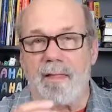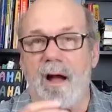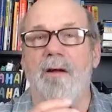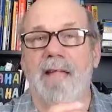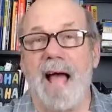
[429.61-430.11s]

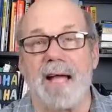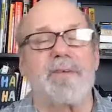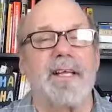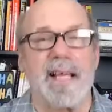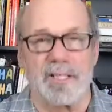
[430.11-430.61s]
our lack of
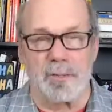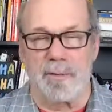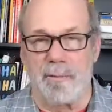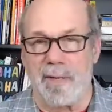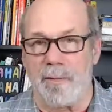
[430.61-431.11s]
connection
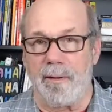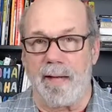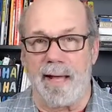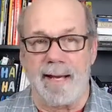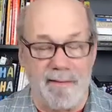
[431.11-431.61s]
with people
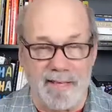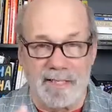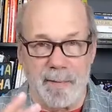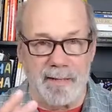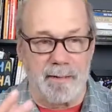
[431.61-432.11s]
and how that's
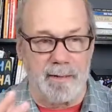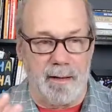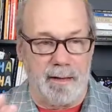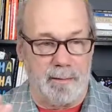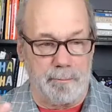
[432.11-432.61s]
been uh,